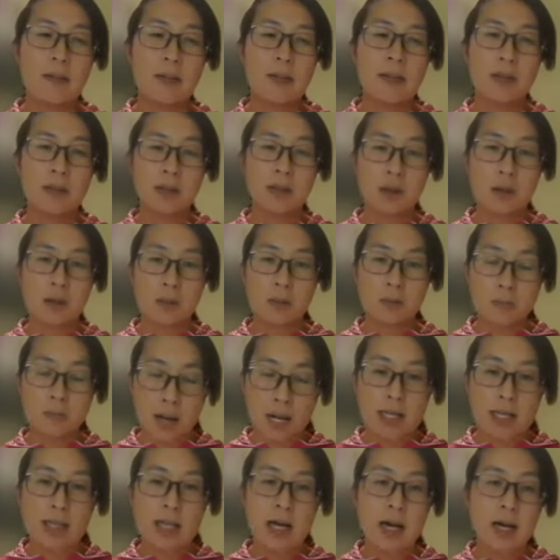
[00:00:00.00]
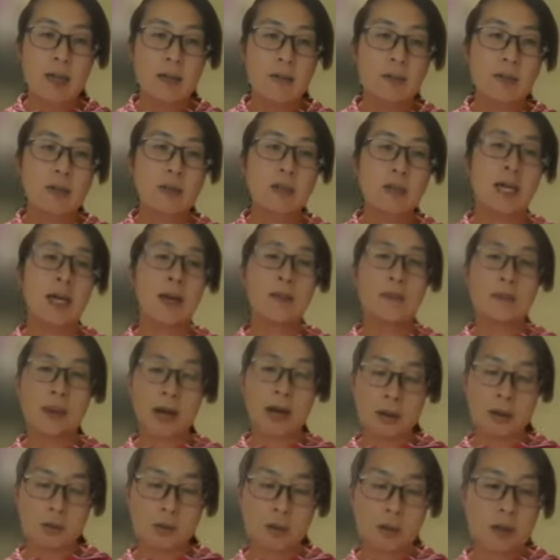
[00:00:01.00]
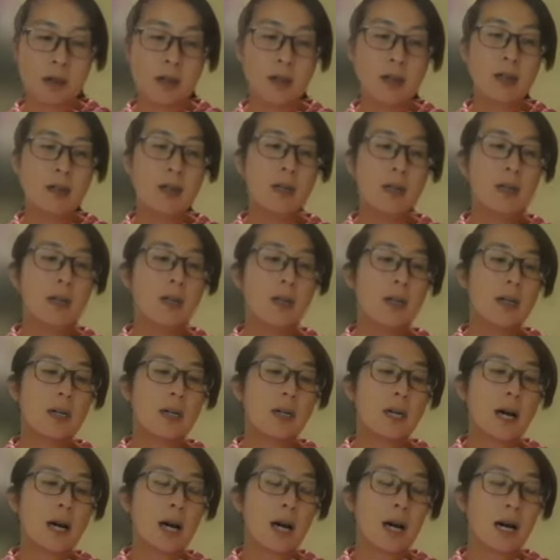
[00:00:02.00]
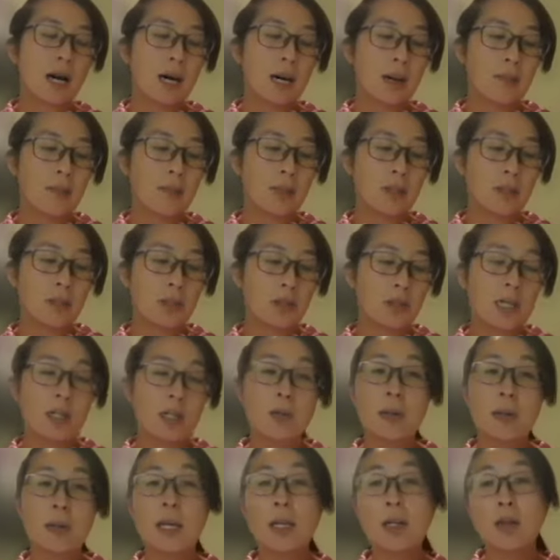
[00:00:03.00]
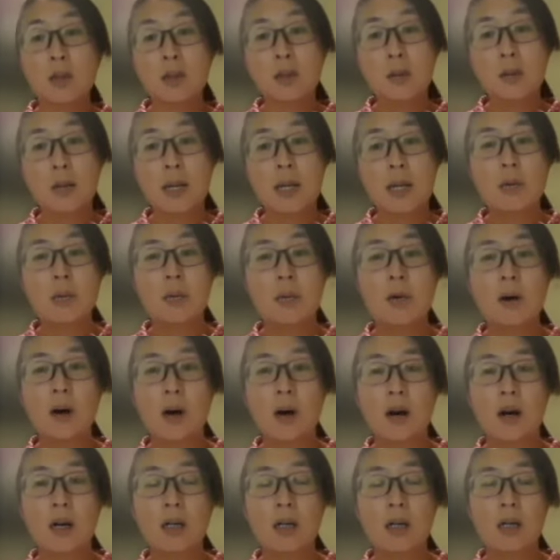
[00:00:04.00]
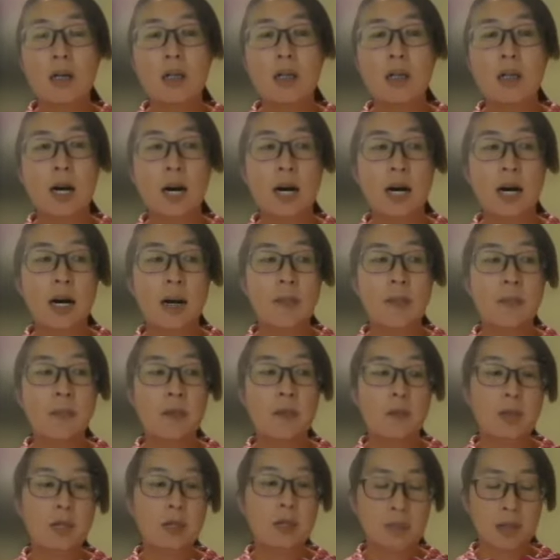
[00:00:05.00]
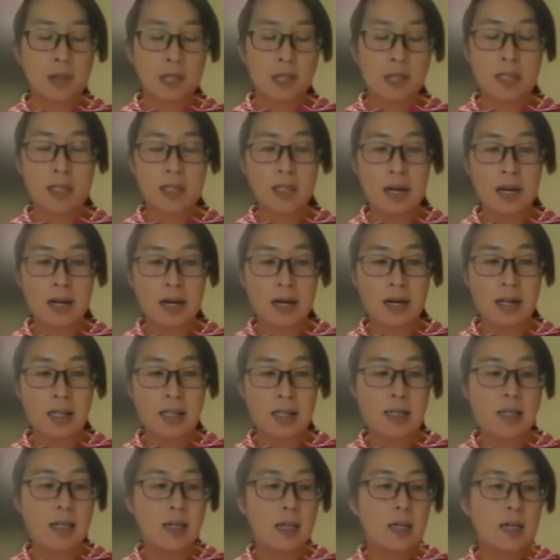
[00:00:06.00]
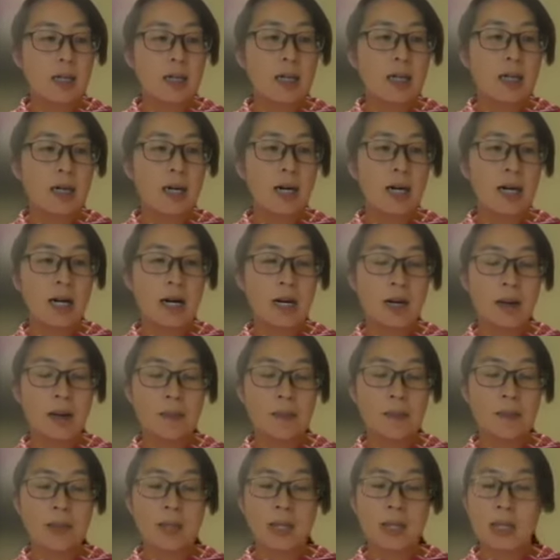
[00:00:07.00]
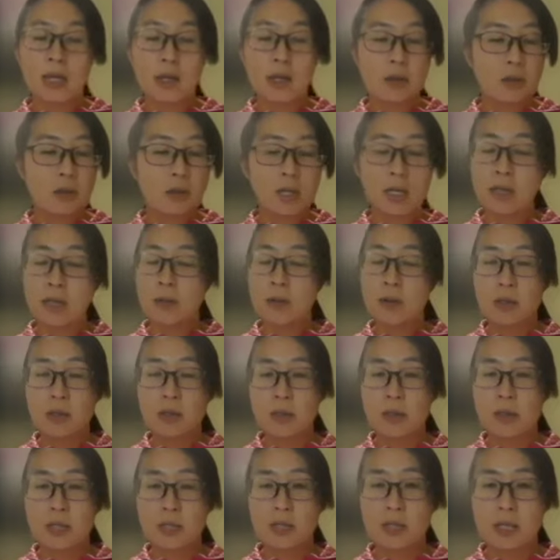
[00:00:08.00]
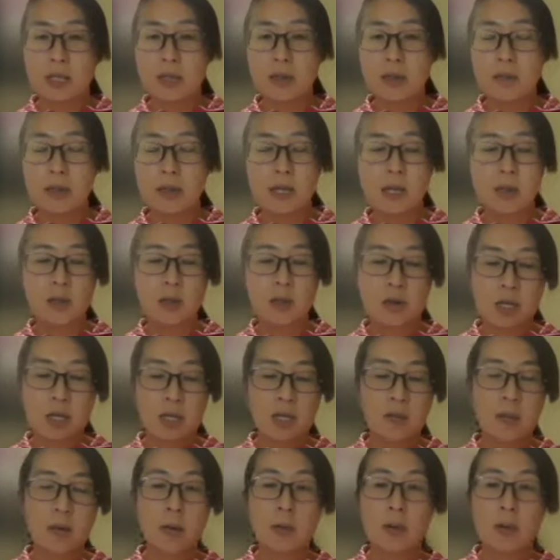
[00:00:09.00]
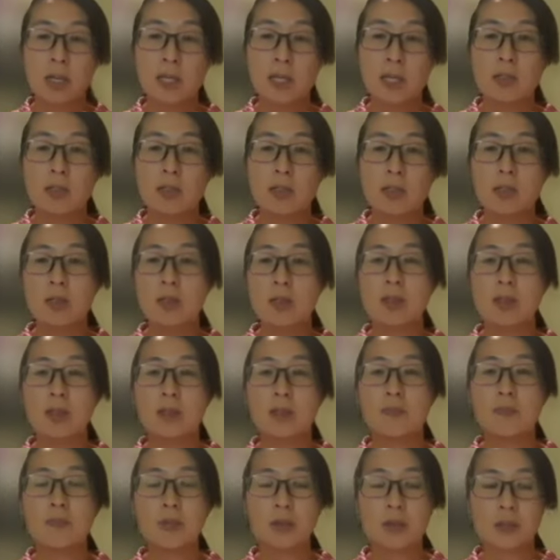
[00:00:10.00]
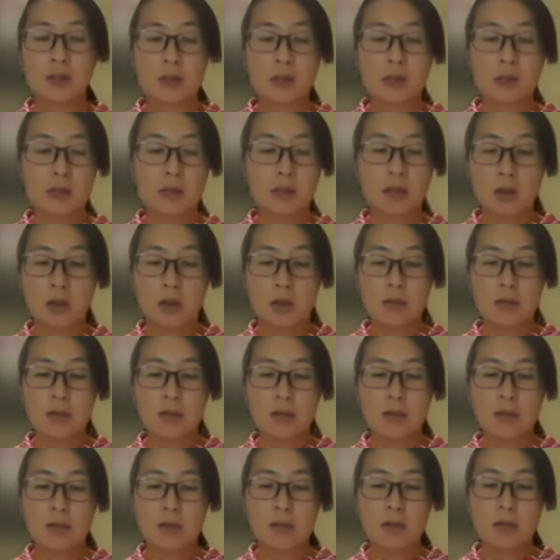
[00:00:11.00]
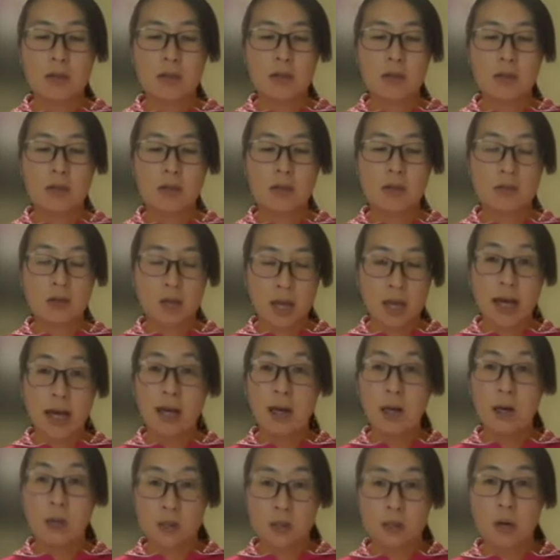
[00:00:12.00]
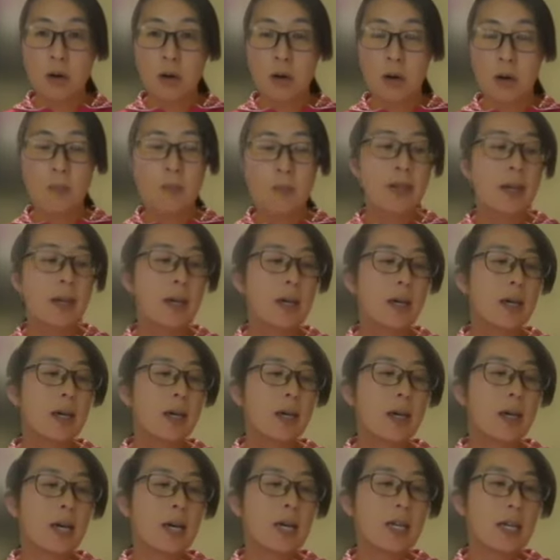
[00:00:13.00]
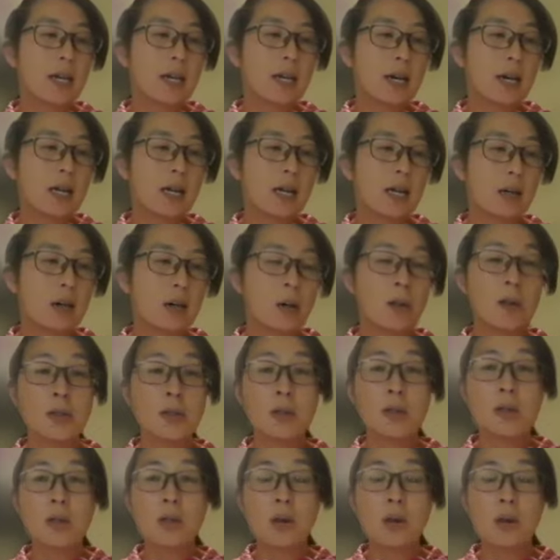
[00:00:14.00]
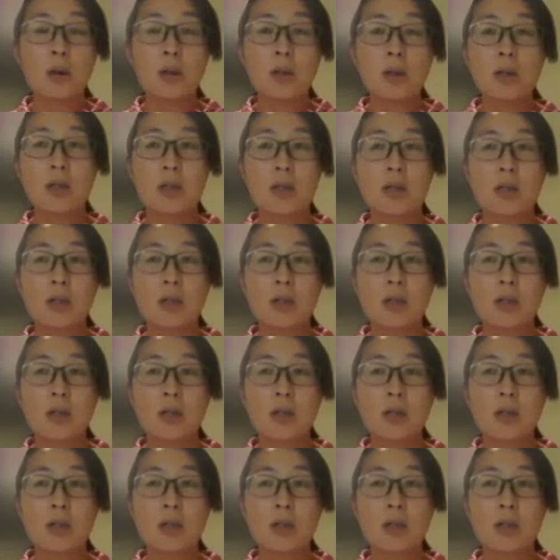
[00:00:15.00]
you know, my lives and my work um, so that's what I do when I walk, um, when patient dies. Um, and I do think about the patient, but I do think about what I should do, you know, today or tomorrow. And then I also talk,